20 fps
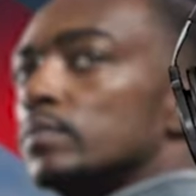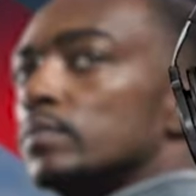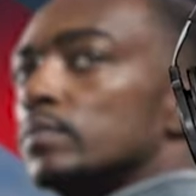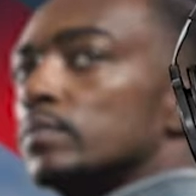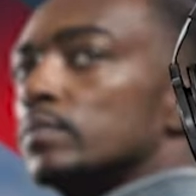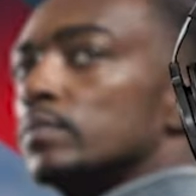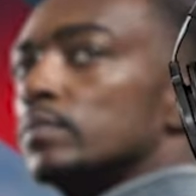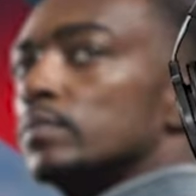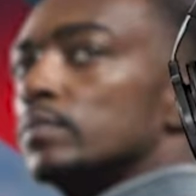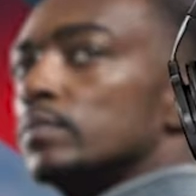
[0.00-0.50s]

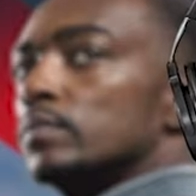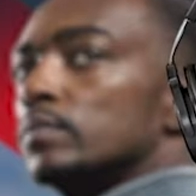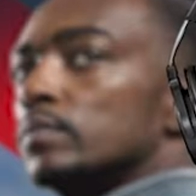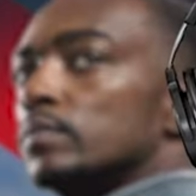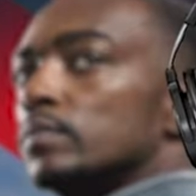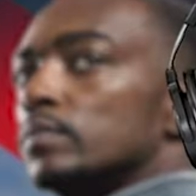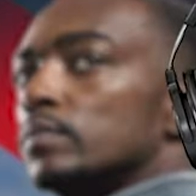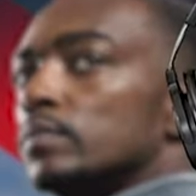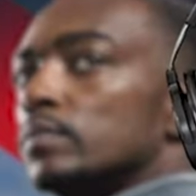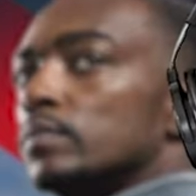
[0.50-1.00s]

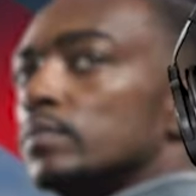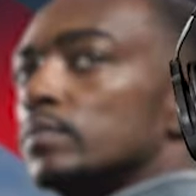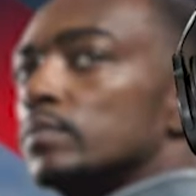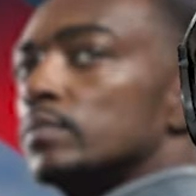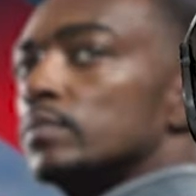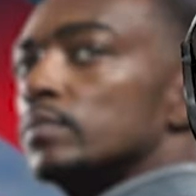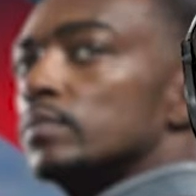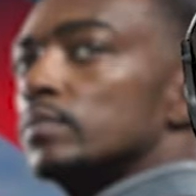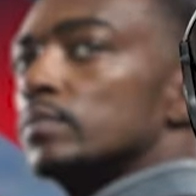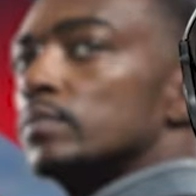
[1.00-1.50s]

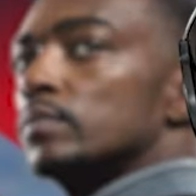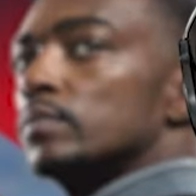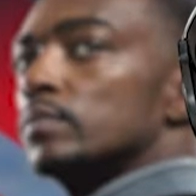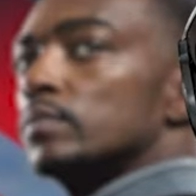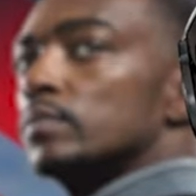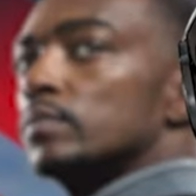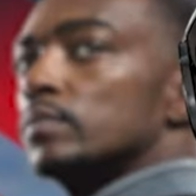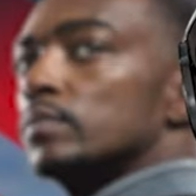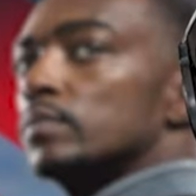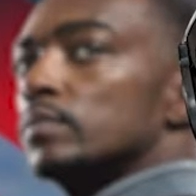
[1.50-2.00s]

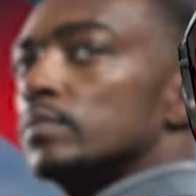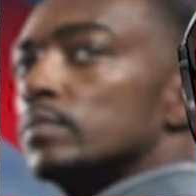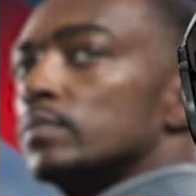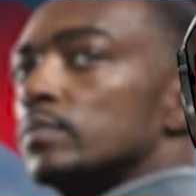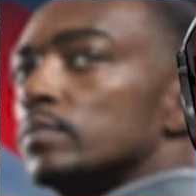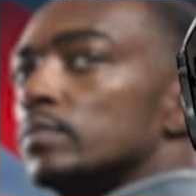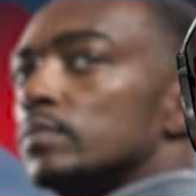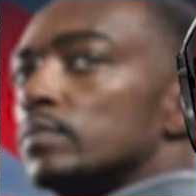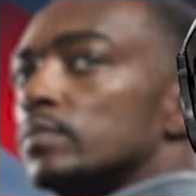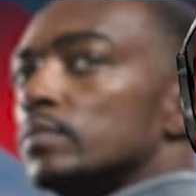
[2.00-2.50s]

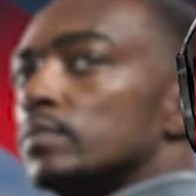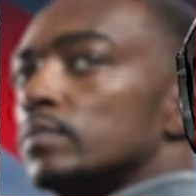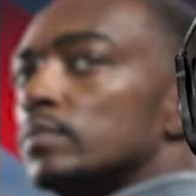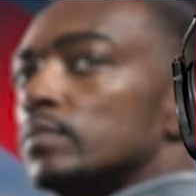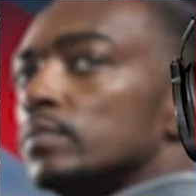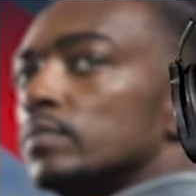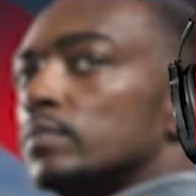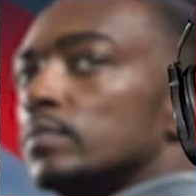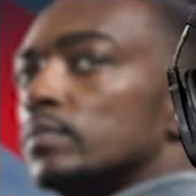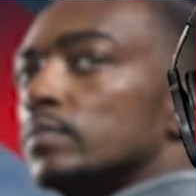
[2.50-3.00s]

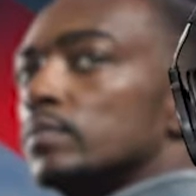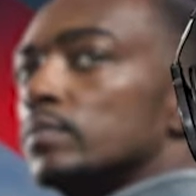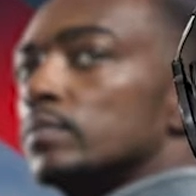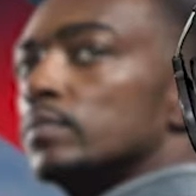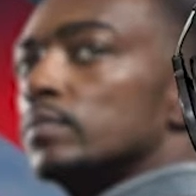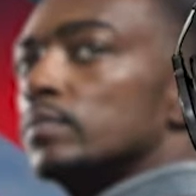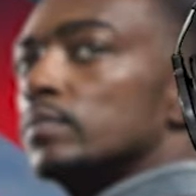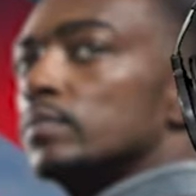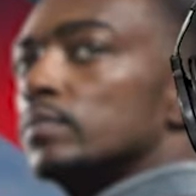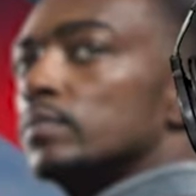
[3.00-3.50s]

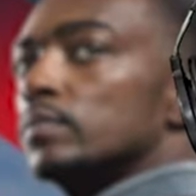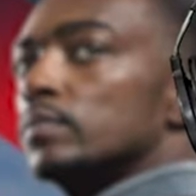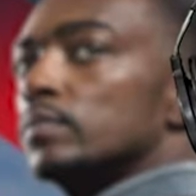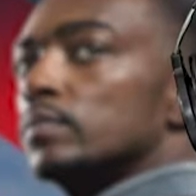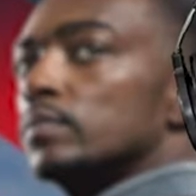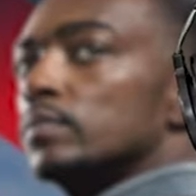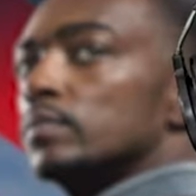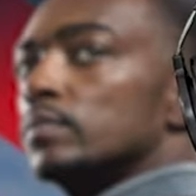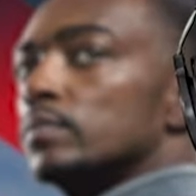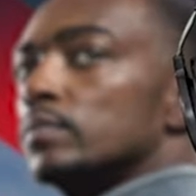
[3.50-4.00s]

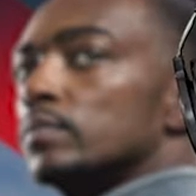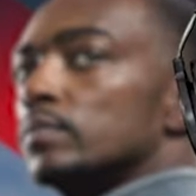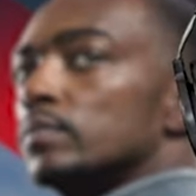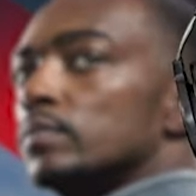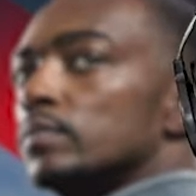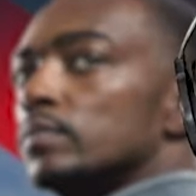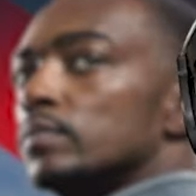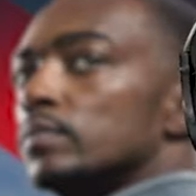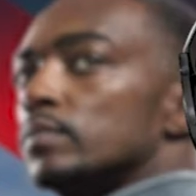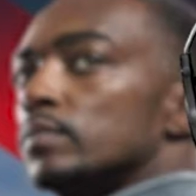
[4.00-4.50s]

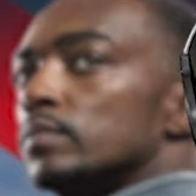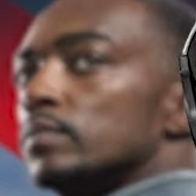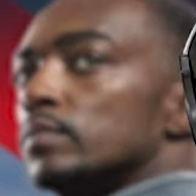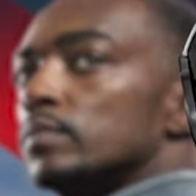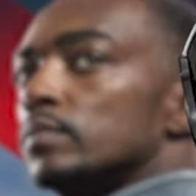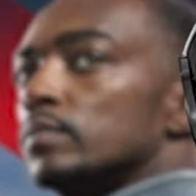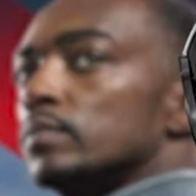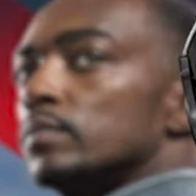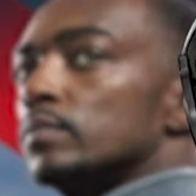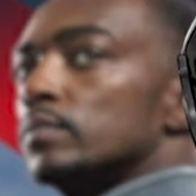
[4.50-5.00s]

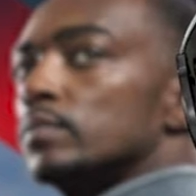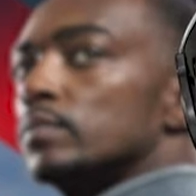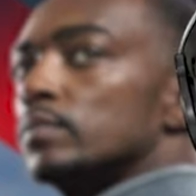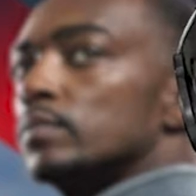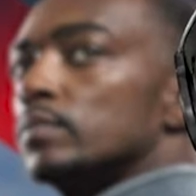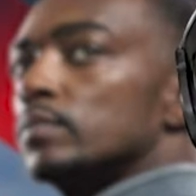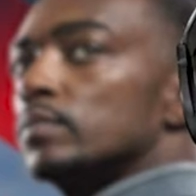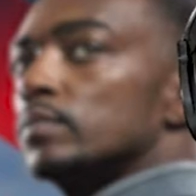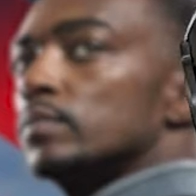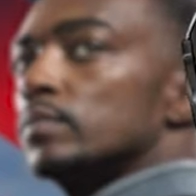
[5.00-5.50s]

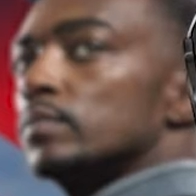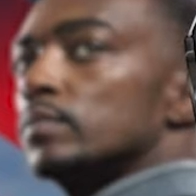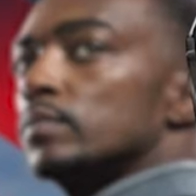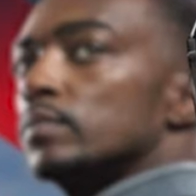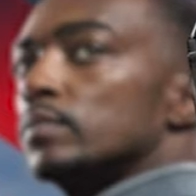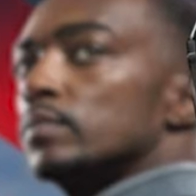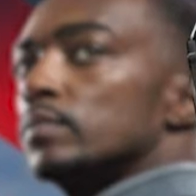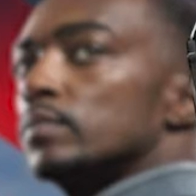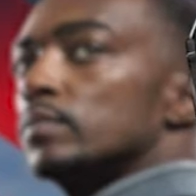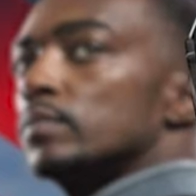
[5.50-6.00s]

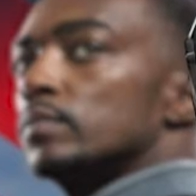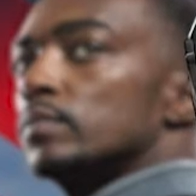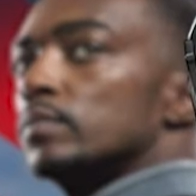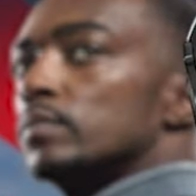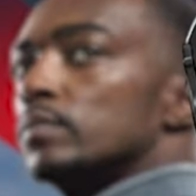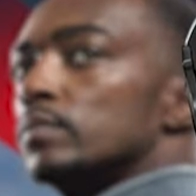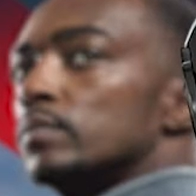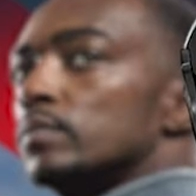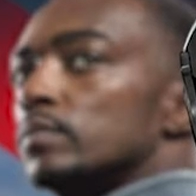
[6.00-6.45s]
This person isn't speaking.